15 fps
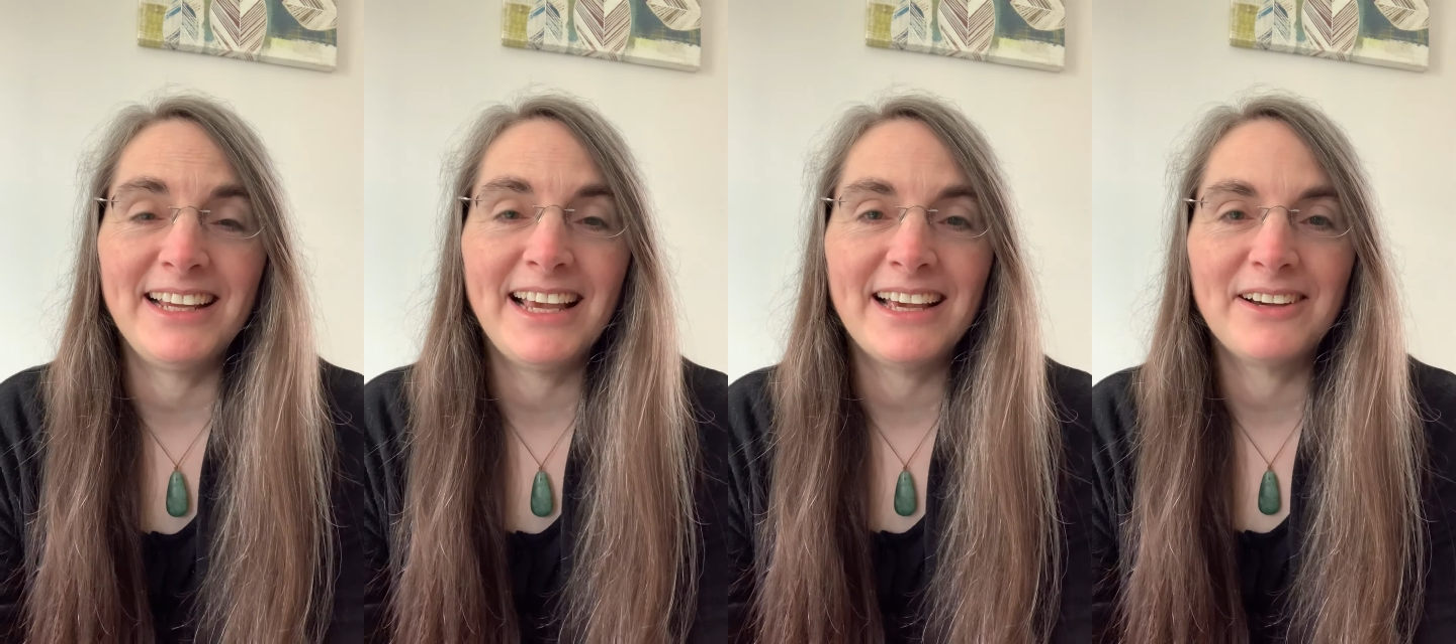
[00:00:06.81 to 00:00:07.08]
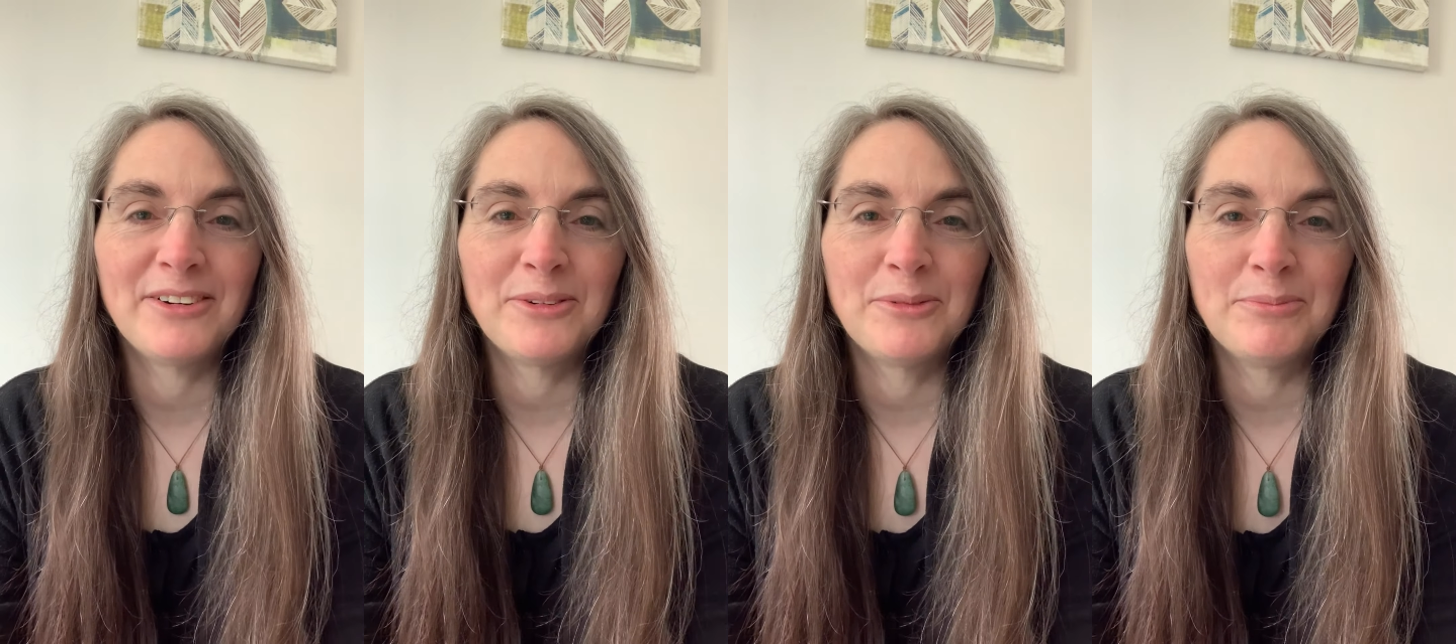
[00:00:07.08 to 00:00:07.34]

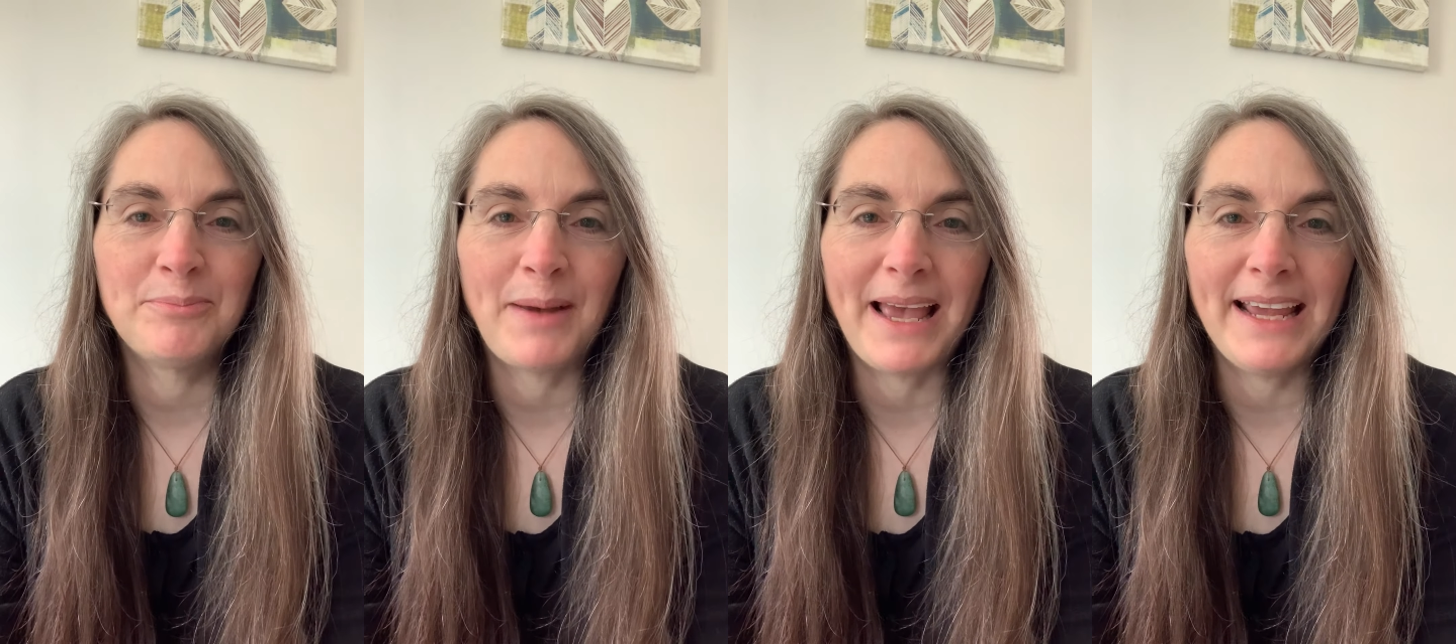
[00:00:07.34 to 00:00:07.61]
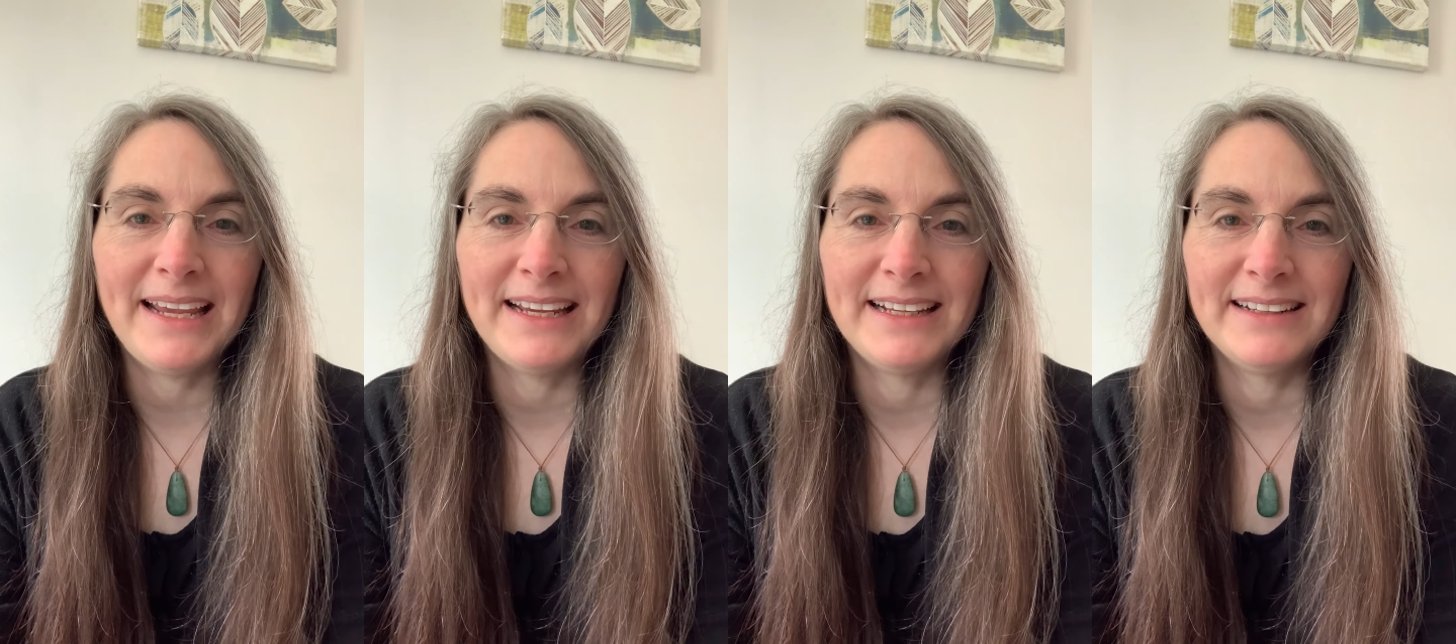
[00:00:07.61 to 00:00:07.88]
how
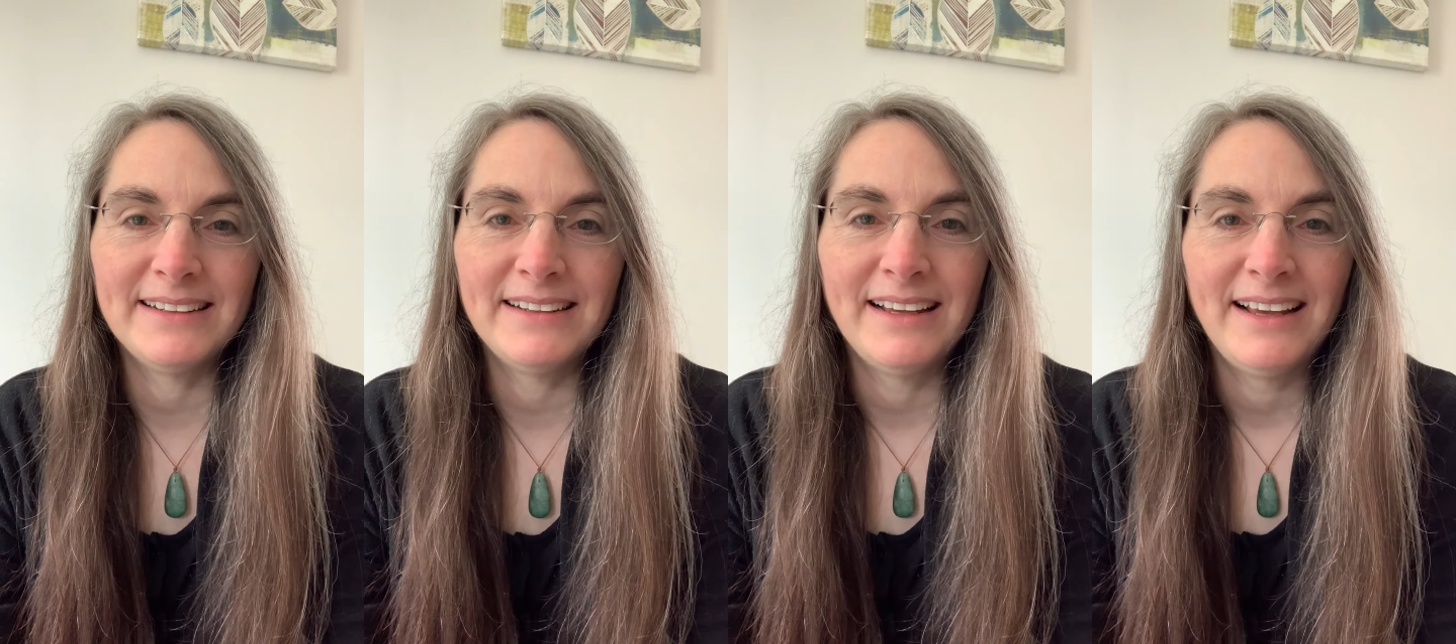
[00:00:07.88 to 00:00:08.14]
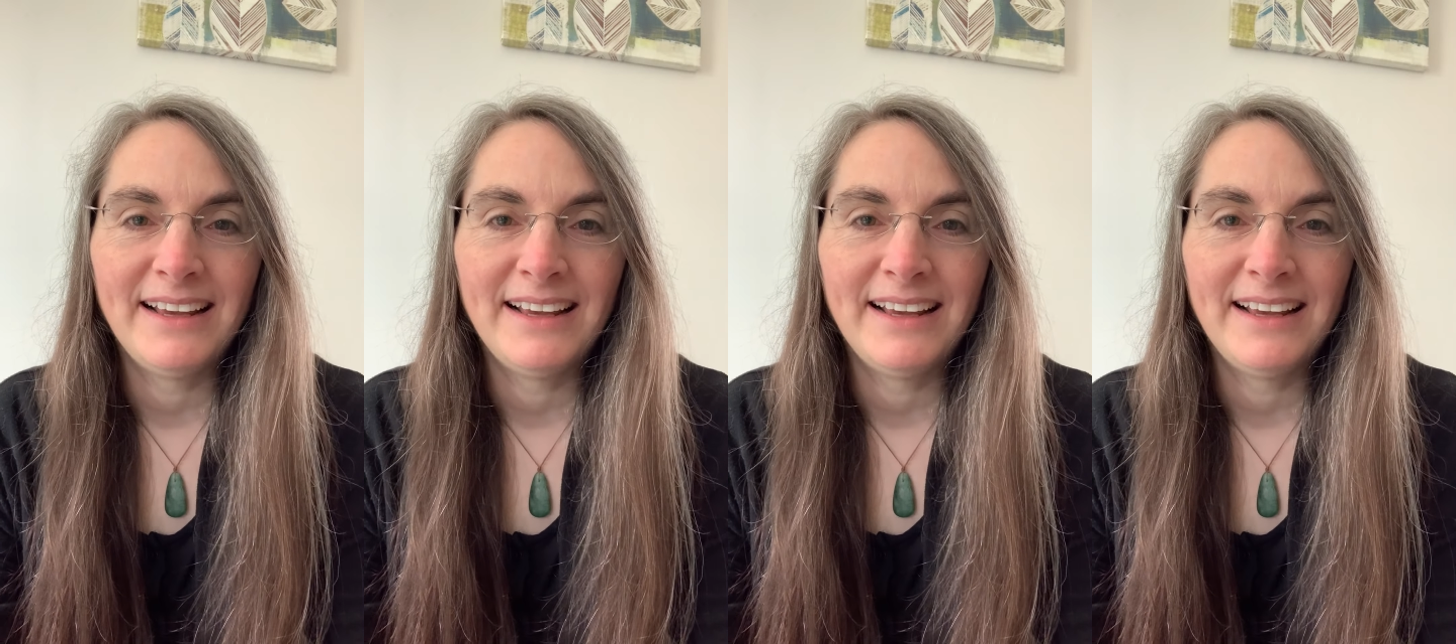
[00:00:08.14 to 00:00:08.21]
pain